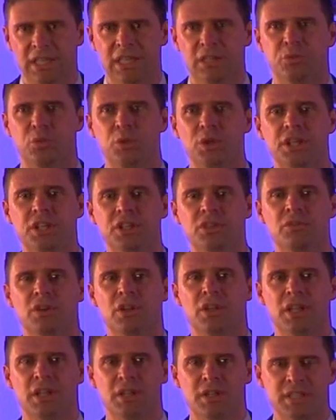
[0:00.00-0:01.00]
if we can
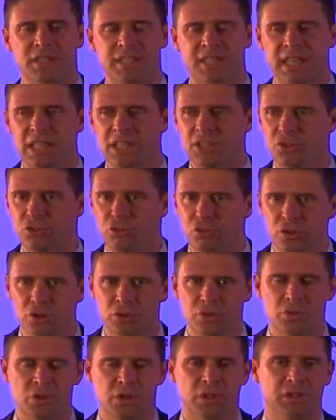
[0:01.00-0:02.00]
stay
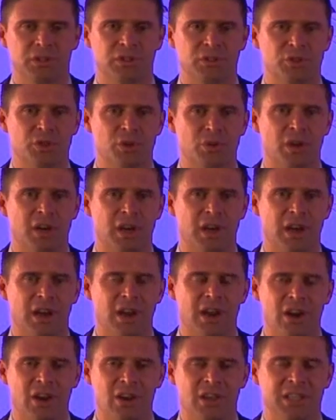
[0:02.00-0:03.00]
true to our
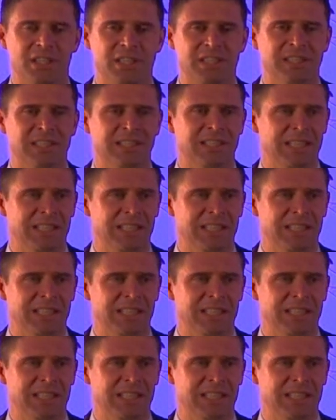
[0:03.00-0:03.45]
early